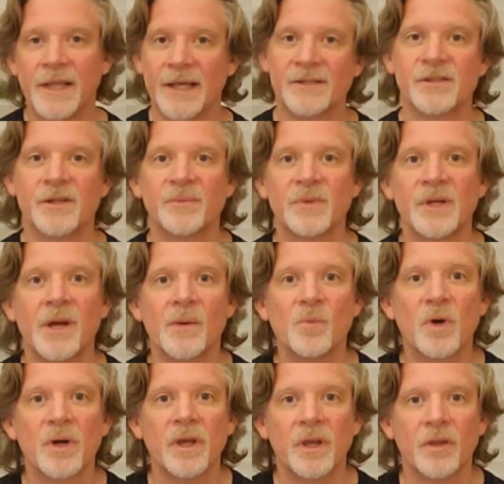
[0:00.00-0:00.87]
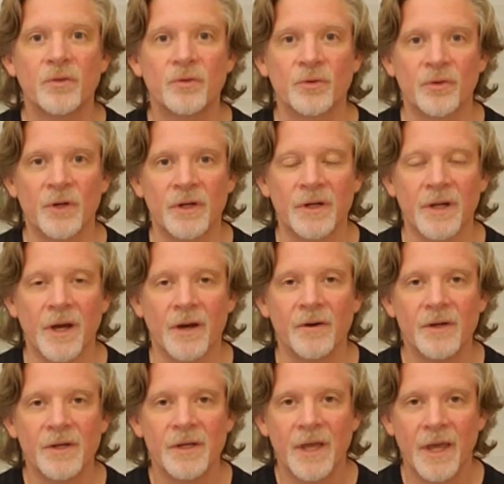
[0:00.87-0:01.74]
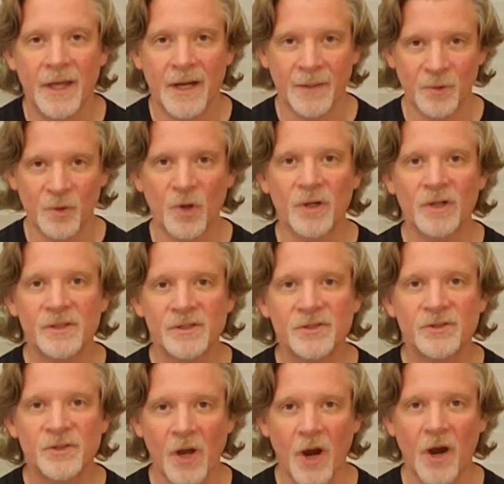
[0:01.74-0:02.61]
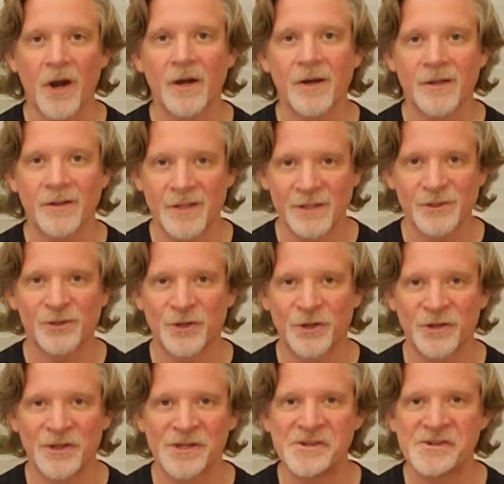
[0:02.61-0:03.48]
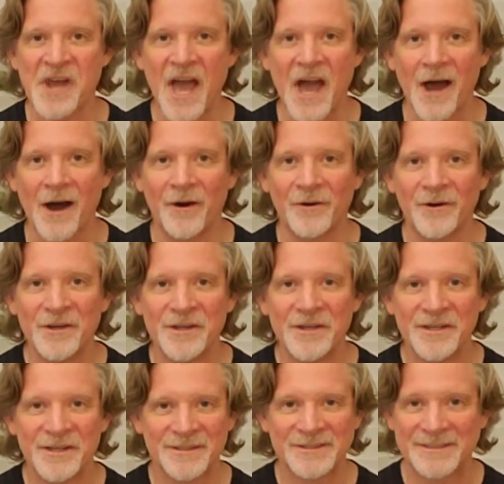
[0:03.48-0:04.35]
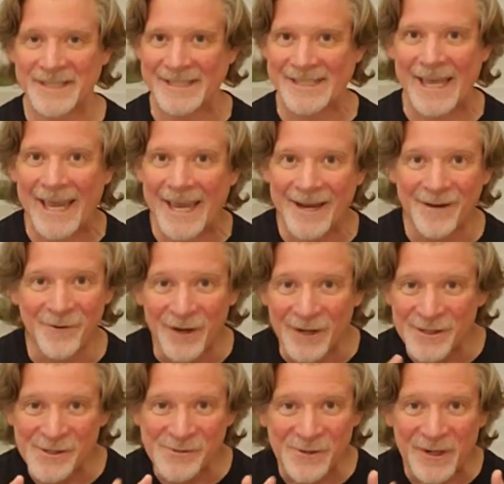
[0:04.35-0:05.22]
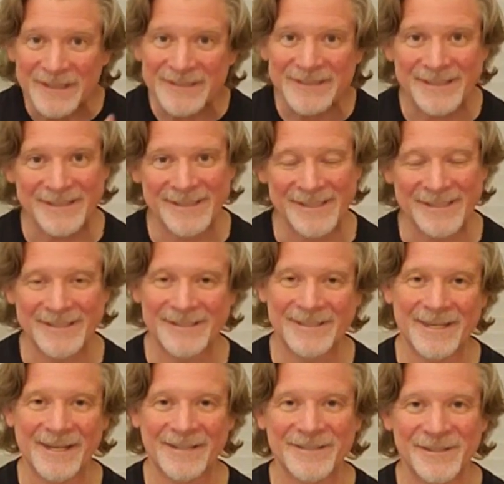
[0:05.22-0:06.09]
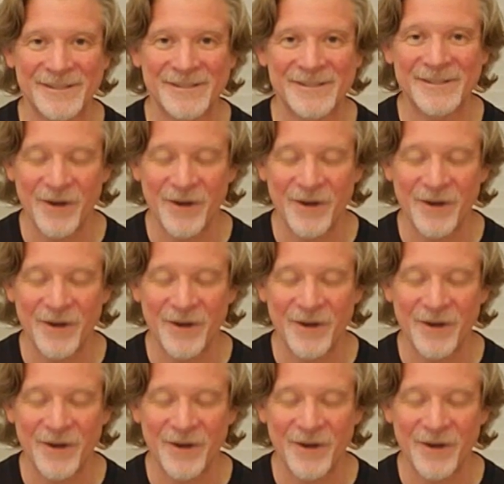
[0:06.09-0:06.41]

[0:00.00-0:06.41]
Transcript: that's something I'm working through right now, and I'm going to start this journey now. Today, while you're watching this, it's actually